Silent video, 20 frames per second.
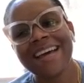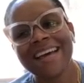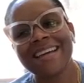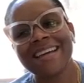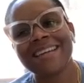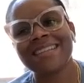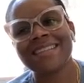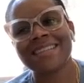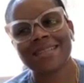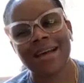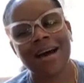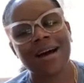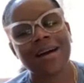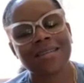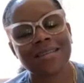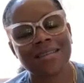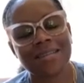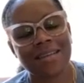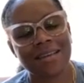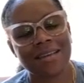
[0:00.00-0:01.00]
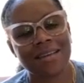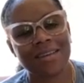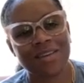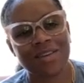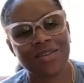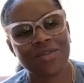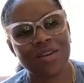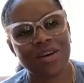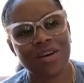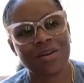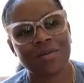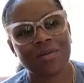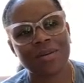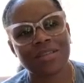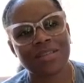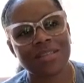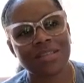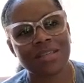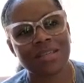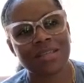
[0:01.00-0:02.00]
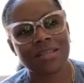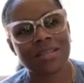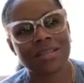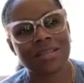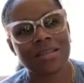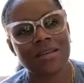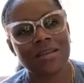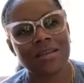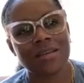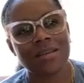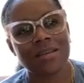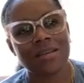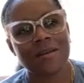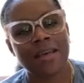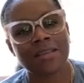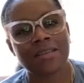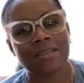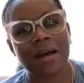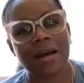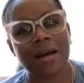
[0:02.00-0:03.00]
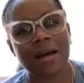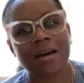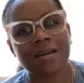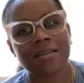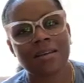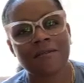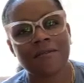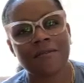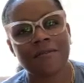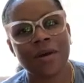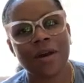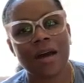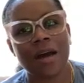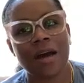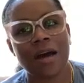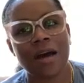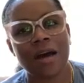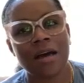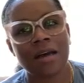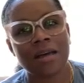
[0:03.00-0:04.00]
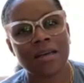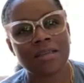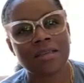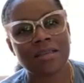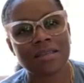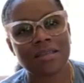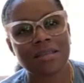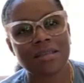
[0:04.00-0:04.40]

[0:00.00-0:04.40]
It's toxic, it's toxic for us,